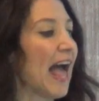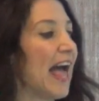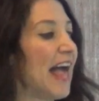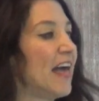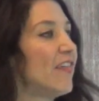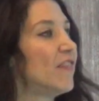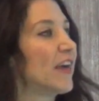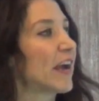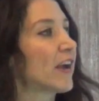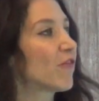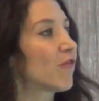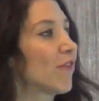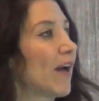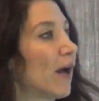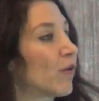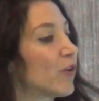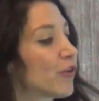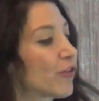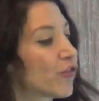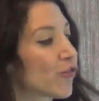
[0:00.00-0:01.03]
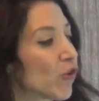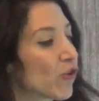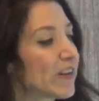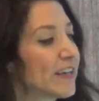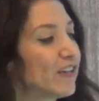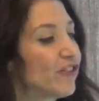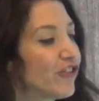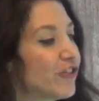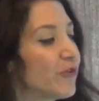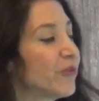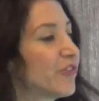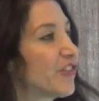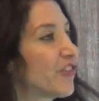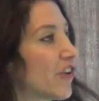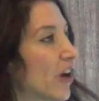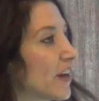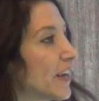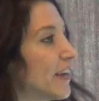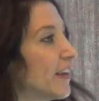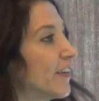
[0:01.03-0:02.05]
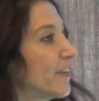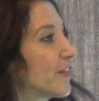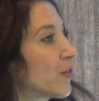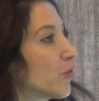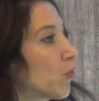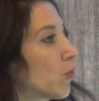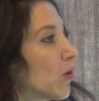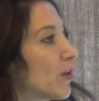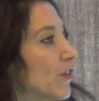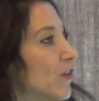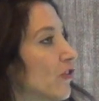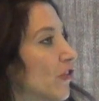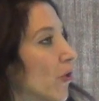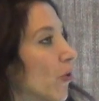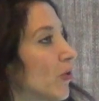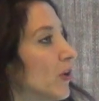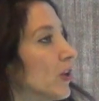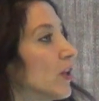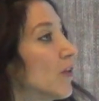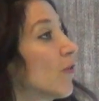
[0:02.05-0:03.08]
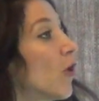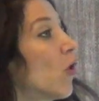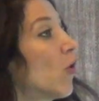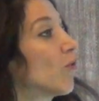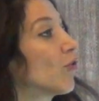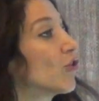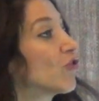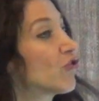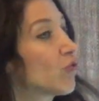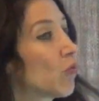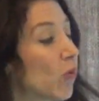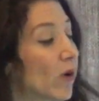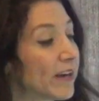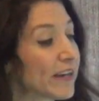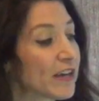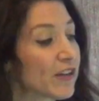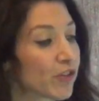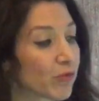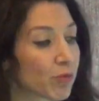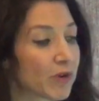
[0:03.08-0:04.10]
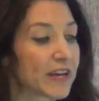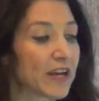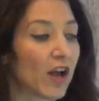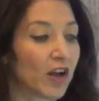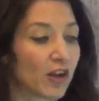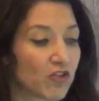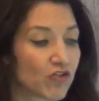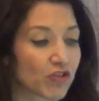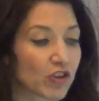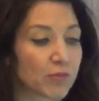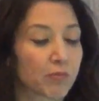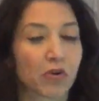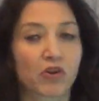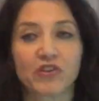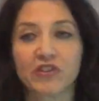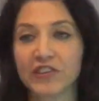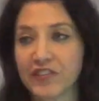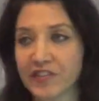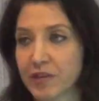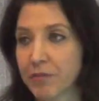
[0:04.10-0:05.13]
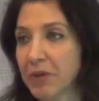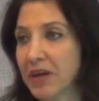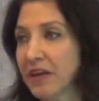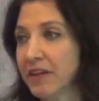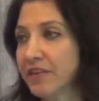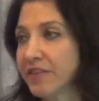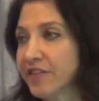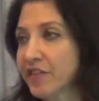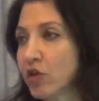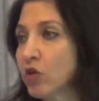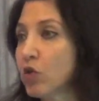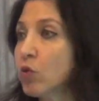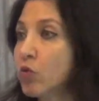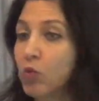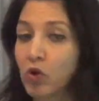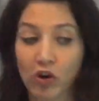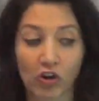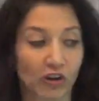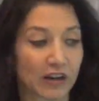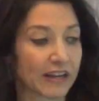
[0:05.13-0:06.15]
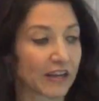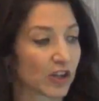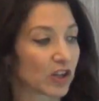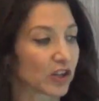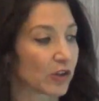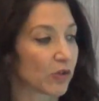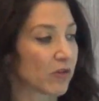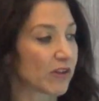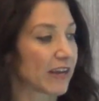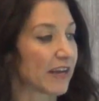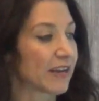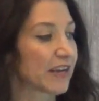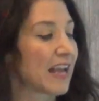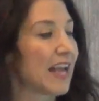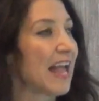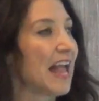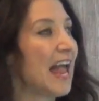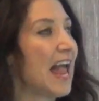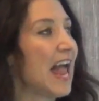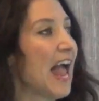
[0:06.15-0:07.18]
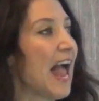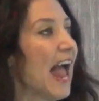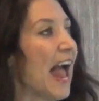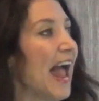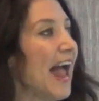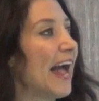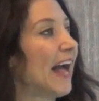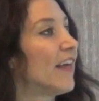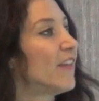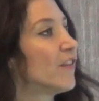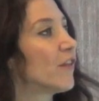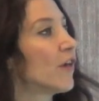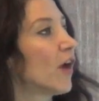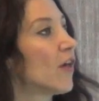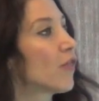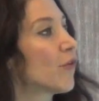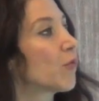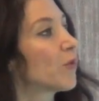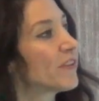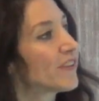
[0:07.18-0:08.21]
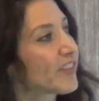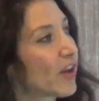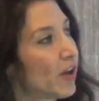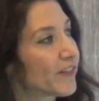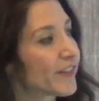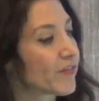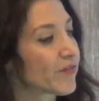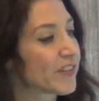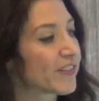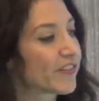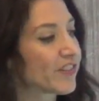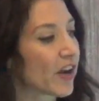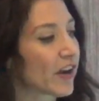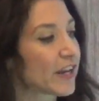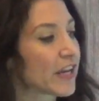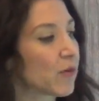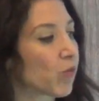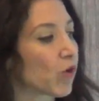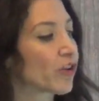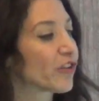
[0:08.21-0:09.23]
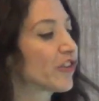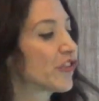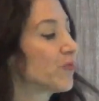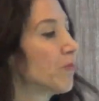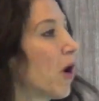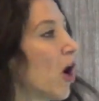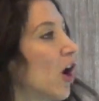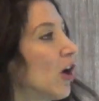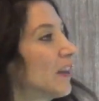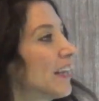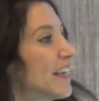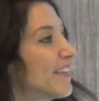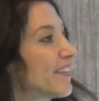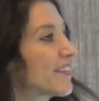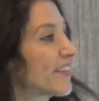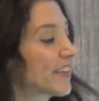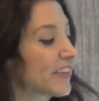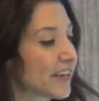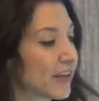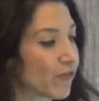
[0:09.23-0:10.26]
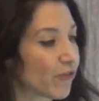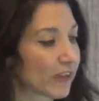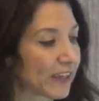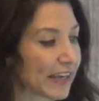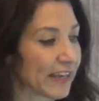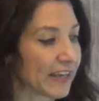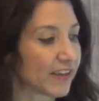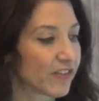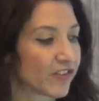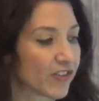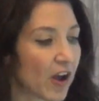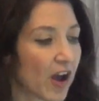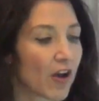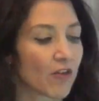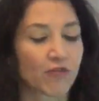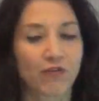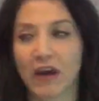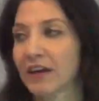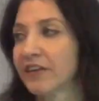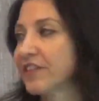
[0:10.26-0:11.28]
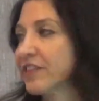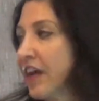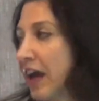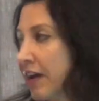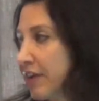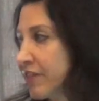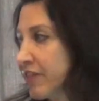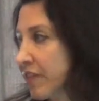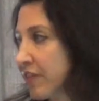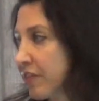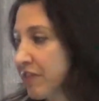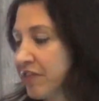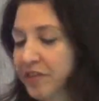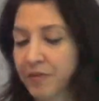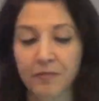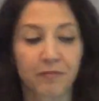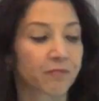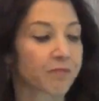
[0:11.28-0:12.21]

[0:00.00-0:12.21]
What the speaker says: And they found 32 studies with a total of over 2,300 participants who were included. And the results of the study were small and significant effect sizes.